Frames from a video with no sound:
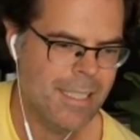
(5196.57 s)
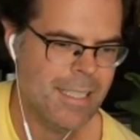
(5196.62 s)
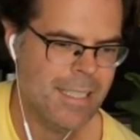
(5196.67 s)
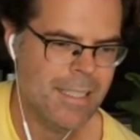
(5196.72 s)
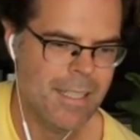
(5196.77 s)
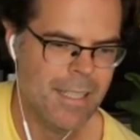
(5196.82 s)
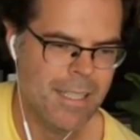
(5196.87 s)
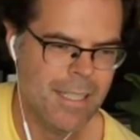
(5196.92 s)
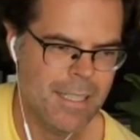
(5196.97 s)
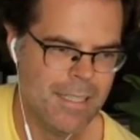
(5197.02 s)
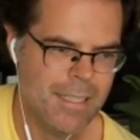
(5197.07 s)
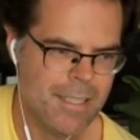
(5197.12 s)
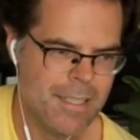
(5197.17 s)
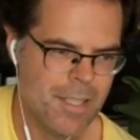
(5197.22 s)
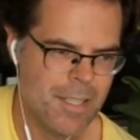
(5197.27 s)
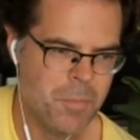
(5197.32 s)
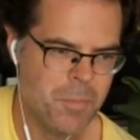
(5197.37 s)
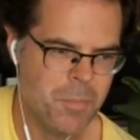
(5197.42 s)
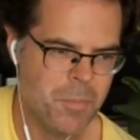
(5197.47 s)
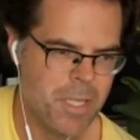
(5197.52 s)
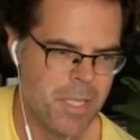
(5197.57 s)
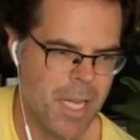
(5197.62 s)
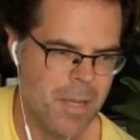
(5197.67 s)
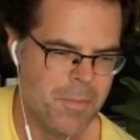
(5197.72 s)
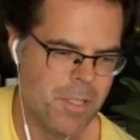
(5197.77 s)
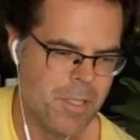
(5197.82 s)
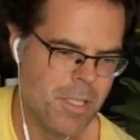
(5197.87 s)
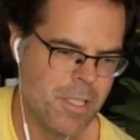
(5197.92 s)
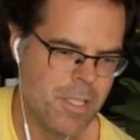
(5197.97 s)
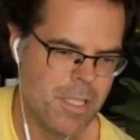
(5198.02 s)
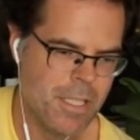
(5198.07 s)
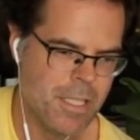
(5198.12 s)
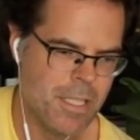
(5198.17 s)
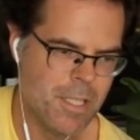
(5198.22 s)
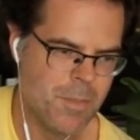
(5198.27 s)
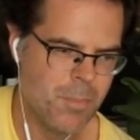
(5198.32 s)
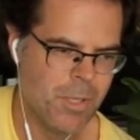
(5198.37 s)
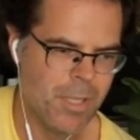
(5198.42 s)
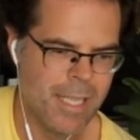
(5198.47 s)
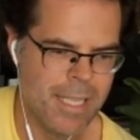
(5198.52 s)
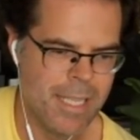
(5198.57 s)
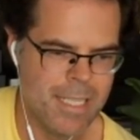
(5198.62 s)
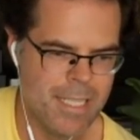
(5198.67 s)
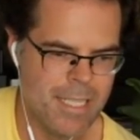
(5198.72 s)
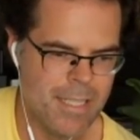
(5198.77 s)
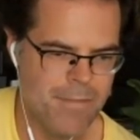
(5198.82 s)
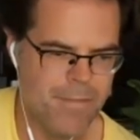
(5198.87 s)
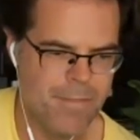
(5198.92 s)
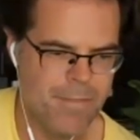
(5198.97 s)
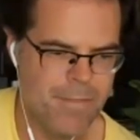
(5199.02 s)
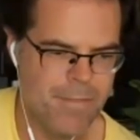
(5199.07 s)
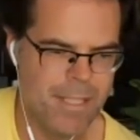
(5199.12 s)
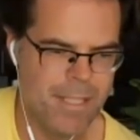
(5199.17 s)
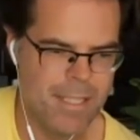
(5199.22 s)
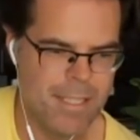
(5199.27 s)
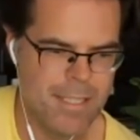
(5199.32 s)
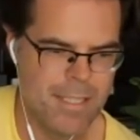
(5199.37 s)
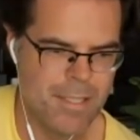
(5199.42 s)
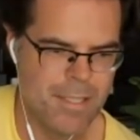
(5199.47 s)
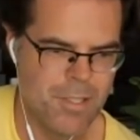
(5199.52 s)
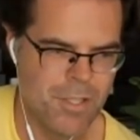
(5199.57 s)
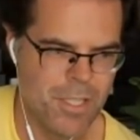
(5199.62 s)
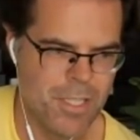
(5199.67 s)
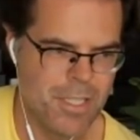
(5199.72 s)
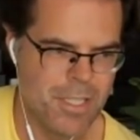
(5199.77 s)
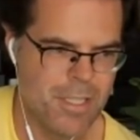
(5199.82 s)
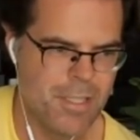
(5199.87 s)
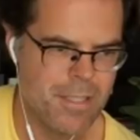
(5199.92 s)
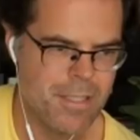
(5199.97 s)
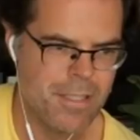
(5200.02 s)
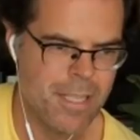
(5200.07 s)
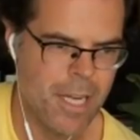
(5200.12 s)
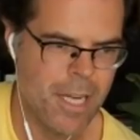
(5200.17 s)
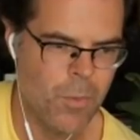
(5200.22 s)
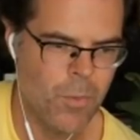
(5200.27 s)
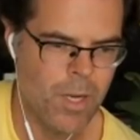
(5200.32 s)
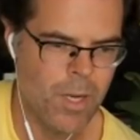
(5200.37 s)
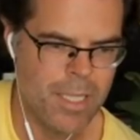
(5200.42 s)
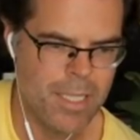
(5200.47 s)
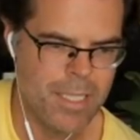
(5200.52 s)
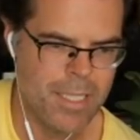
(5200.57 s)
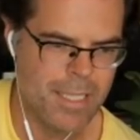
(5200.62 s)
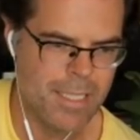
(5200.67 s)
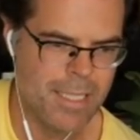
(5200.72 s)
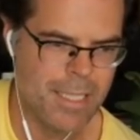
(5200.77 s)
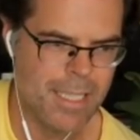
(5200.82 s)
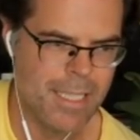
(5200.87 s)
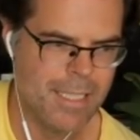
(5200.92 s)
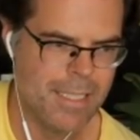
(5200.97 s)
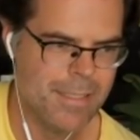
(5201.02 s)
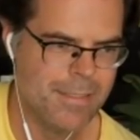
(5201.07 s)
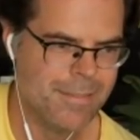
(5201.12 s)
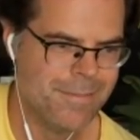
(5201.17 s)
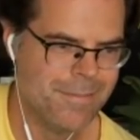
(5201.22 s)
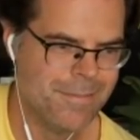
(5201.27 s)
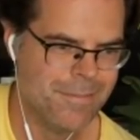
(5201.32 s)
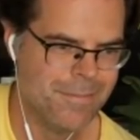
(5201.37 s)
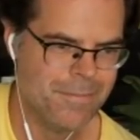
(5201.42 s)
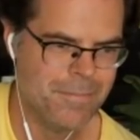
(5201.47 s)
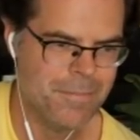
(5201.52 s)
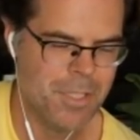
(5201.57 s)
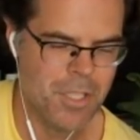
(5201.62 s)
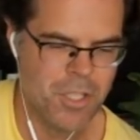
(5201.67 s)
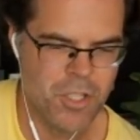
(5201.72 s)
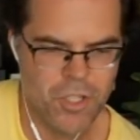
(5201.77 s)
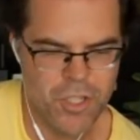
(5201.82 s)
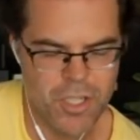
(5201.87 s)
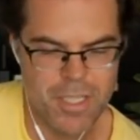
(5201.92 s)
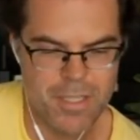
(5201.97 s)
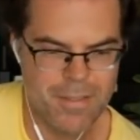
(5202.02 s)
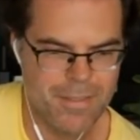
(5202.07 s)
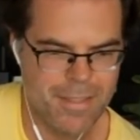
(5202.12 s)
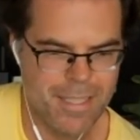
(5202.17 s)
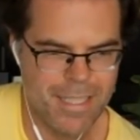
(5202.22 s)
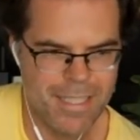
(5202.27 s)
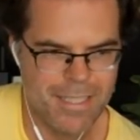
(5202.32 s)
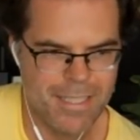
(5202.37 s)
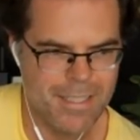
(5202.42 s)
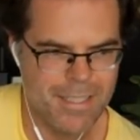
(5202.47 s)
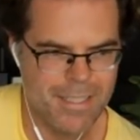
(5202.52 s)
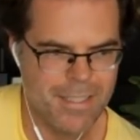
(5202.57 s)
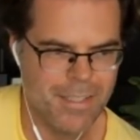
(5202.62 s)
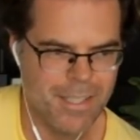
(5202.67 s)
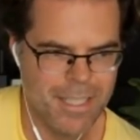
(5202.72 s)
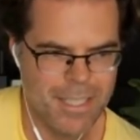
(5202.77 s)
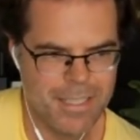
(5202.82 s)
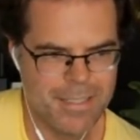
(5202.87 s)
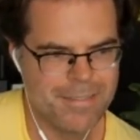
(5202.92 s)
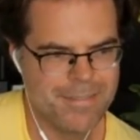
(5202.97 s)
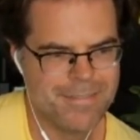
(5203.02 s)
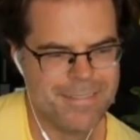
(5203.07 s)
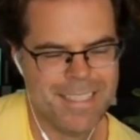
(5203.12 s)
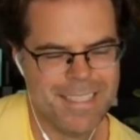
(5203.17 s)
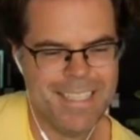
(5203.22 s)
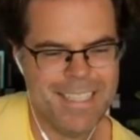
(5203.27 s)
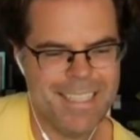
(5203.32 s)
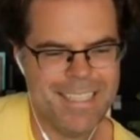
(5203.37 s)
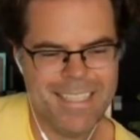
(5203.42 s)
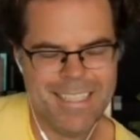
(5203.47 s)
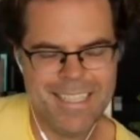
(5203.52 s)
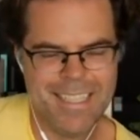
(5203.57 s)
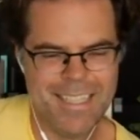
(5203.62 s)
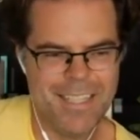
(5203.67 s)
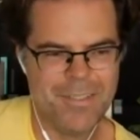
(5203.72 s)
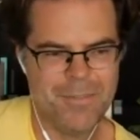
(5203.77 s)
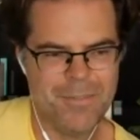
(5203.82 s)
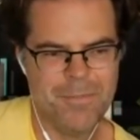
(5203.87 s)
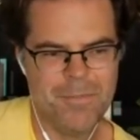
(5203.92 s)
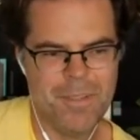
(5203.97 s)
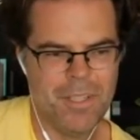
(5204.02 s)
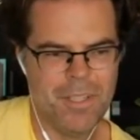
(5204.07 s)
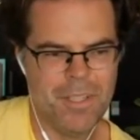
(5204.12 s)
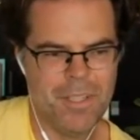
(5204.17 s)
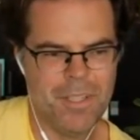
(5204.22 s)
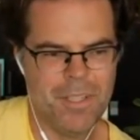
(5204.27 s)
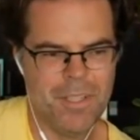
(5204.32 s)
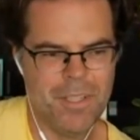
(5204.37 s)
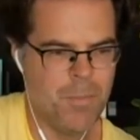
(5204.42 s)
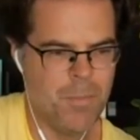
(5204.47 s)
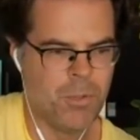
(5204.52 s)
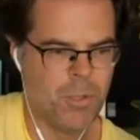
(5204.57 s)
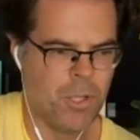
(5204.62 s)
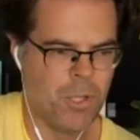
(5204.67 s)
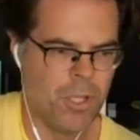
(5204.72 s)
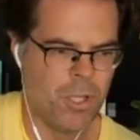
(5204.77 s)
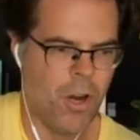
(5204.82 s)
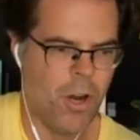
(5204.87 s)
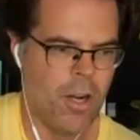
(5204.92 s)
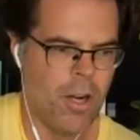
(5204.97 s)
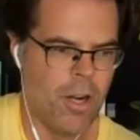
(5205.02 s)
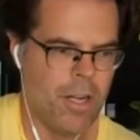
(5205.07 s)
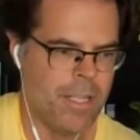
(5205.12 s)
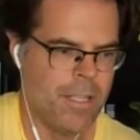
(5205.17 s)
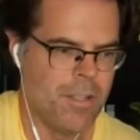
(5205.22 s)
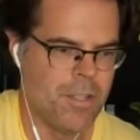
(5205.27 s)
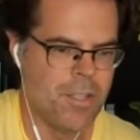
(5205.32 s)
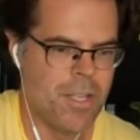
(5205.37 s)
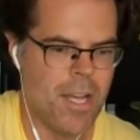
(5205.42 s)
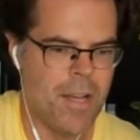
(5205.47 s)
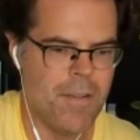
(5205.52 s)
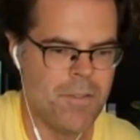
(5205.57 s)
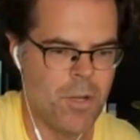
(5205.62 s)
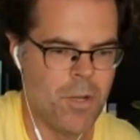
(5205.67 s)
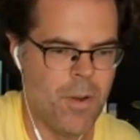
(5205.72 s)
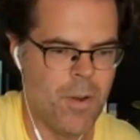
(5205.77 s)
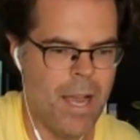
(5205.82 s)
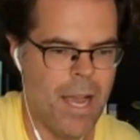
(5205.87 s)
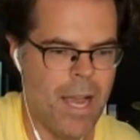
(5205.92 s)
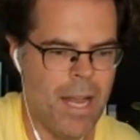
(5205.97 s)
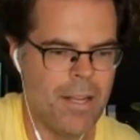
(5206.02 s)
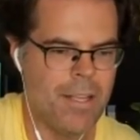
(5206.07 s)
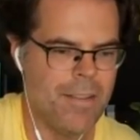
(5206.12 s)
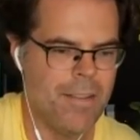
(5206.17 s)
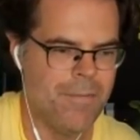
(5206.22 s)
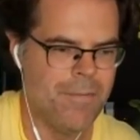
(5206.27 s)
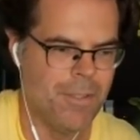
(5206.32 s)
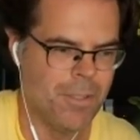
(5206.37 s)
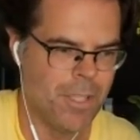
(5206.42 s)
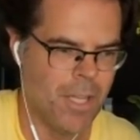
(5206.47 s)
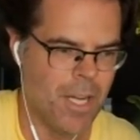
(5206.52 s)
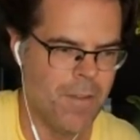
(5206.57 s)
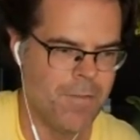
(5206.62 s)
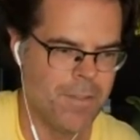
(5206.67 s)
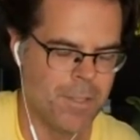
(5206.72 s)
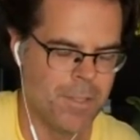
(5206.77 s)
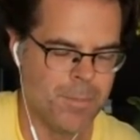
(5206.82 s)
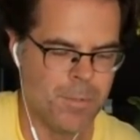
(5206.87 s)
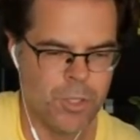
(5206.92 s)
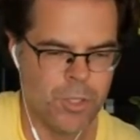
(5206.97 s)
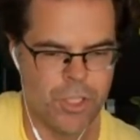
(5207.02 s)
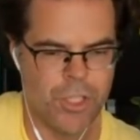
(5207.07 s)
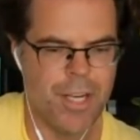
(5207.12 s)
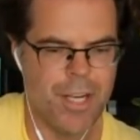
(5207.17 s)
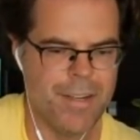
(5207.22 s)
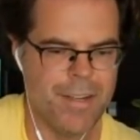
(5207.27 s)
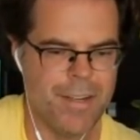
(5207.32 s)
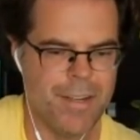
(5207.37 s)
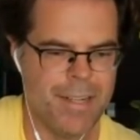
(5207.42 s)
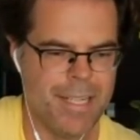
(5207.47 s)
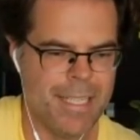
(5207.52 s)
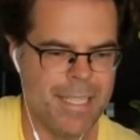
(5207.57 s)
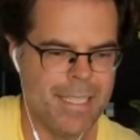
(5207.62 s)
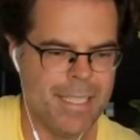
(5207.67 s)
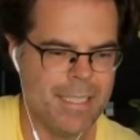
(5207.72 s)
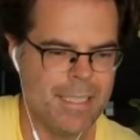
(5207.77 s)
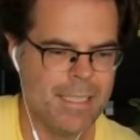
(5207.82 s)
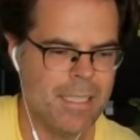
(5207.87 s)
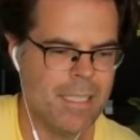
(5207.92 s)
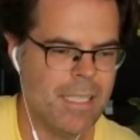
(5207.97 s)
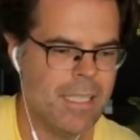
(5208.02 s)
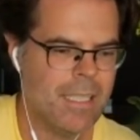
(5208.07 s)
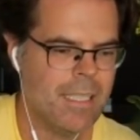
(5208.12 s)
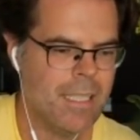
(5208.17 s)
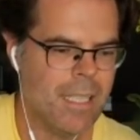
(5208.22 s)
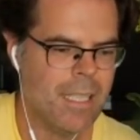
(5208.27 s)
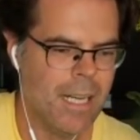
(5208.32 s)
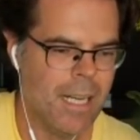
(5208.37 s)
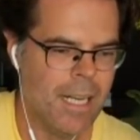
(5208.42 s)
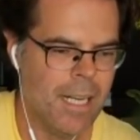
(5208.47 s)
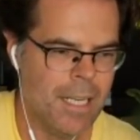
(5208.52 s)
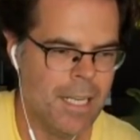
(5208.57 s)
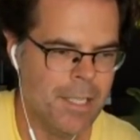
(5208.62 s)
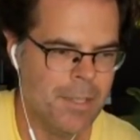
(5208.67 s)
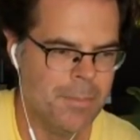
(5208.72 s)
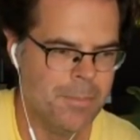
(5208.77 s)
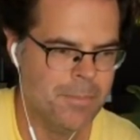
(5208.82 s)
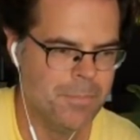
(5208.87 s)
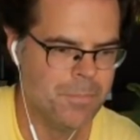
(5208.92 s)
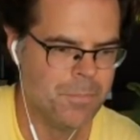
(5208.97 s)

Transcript: Uh, sometimes it's it's playing defense and just not wanting to get your shit that like you know a lot of these people are guarding their stuff so how do they feel comfortable sharing it um,